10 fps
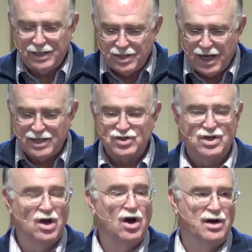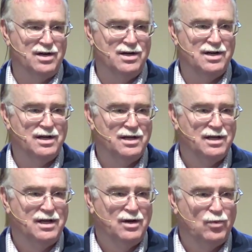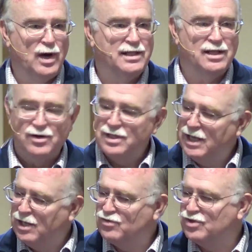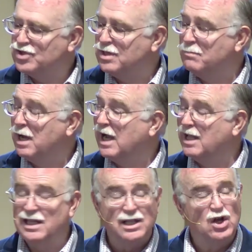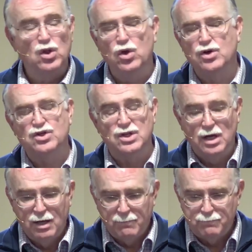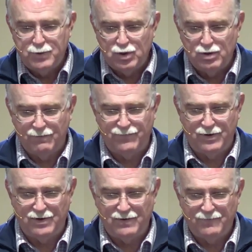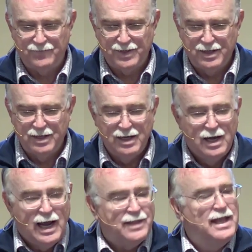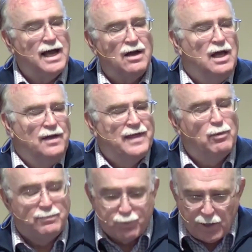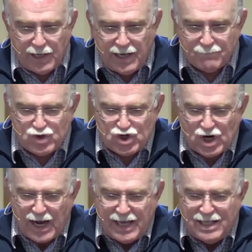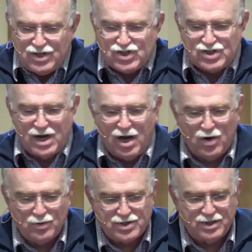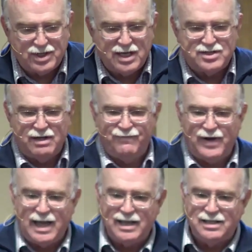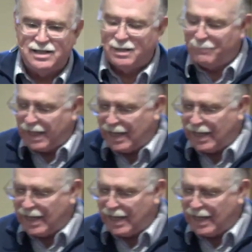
and a nice garden right there at the entrance of the mine, and it looks beautiful. And now they would bring him shiny stones and things they'd find in the